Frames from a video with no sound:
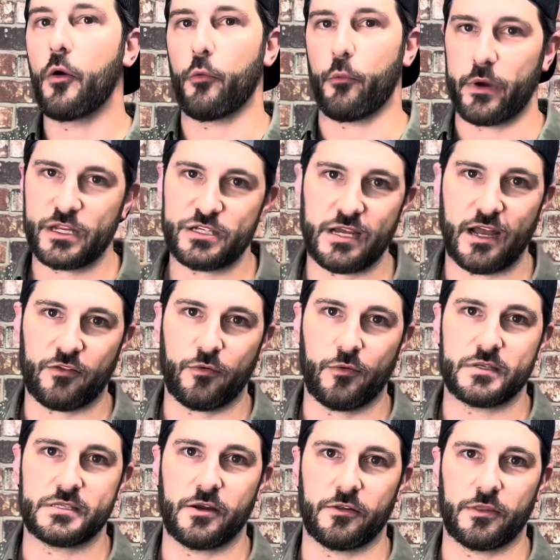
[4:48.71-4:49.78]
reach out to
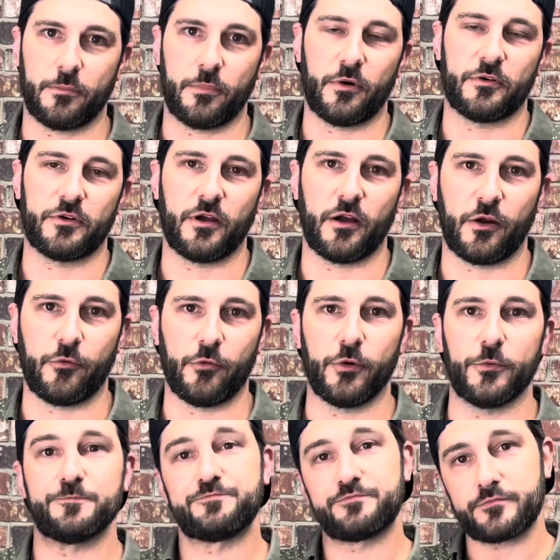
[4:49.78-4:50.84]
us here at the Bird Dog
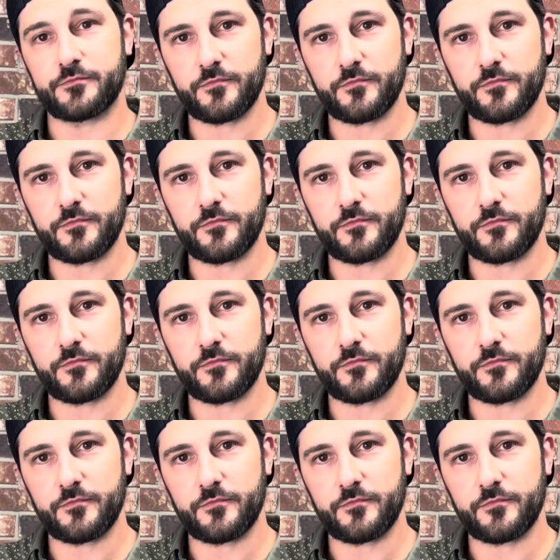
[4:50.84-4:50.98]
Group